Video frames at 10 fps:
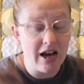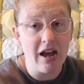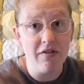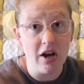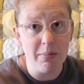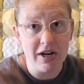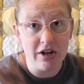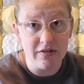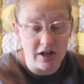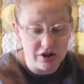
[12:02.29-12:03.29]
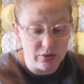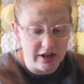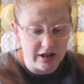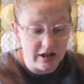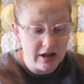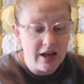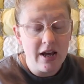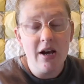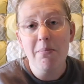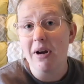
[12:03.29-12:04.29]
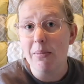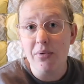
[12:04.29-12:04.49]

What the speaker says: I've got a pair of underwear, but I